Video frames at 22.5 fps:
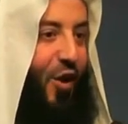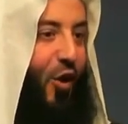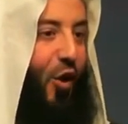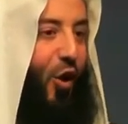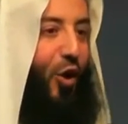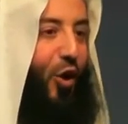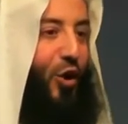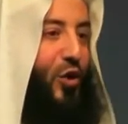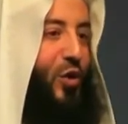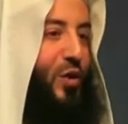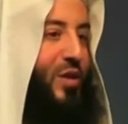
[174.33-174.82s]

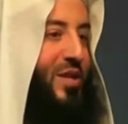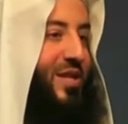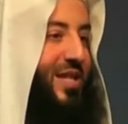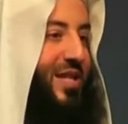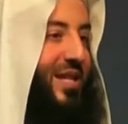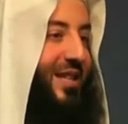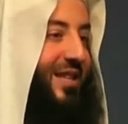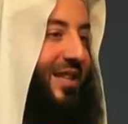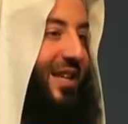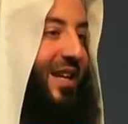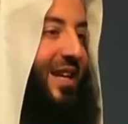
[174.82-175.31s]
Or you
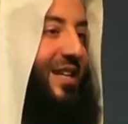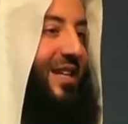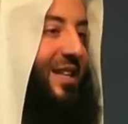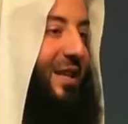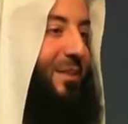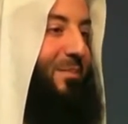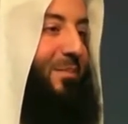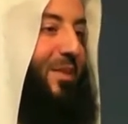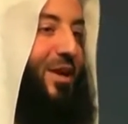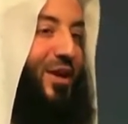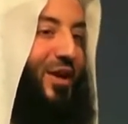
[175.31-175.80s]
sit in
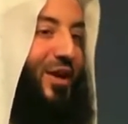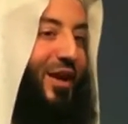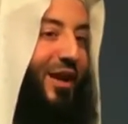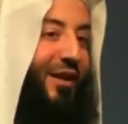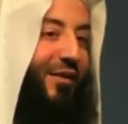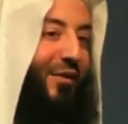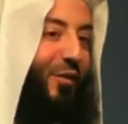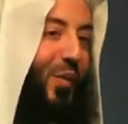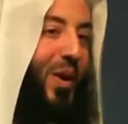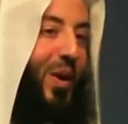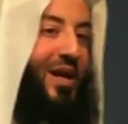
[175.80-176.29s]
the middle
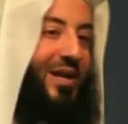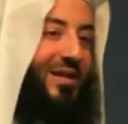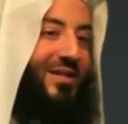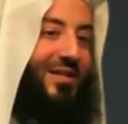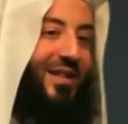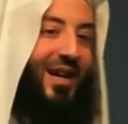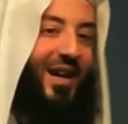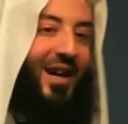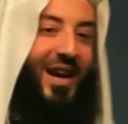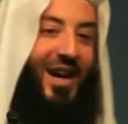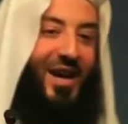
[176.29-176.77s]
of
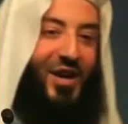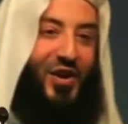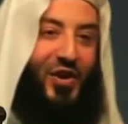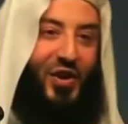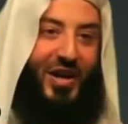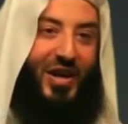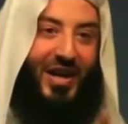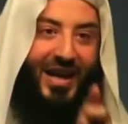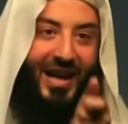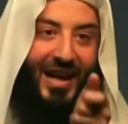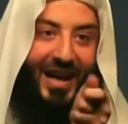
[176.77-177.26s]
winter and
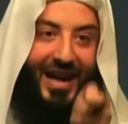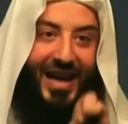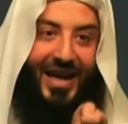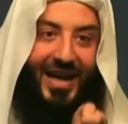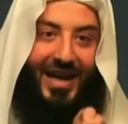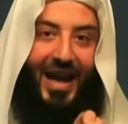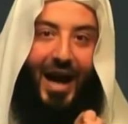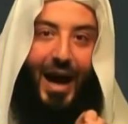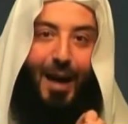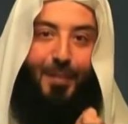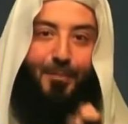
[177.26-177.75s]
you
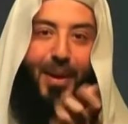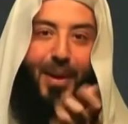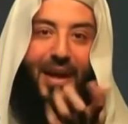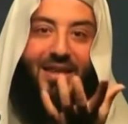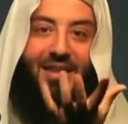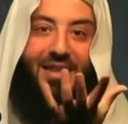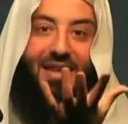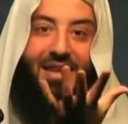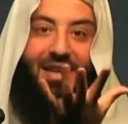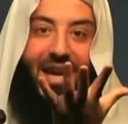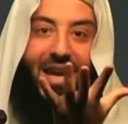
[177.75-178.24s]
click a
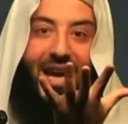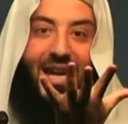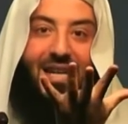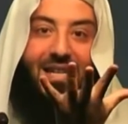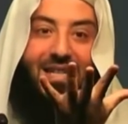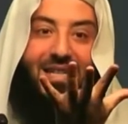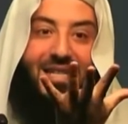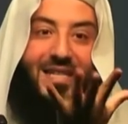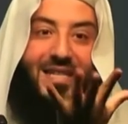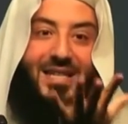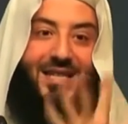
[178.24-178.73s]
button
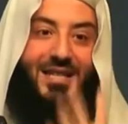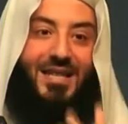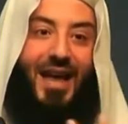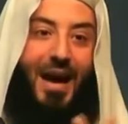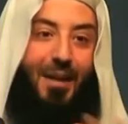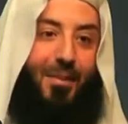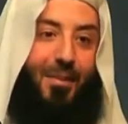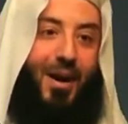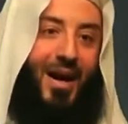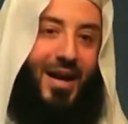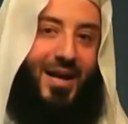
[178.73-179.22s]
and
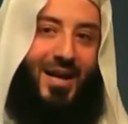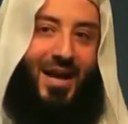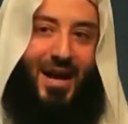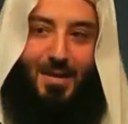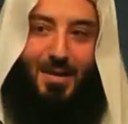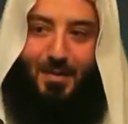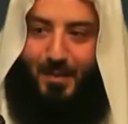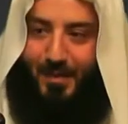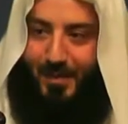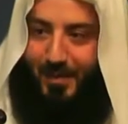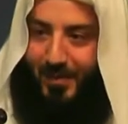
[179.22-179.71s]
summer
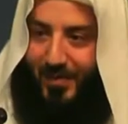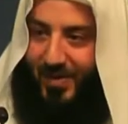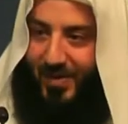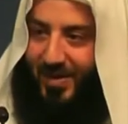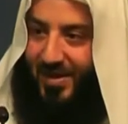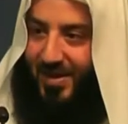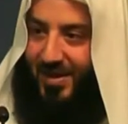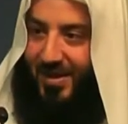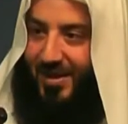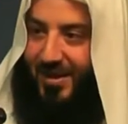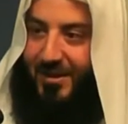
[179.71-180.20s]

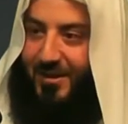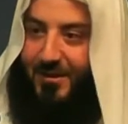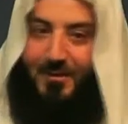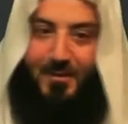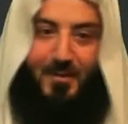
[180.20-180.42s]
comes.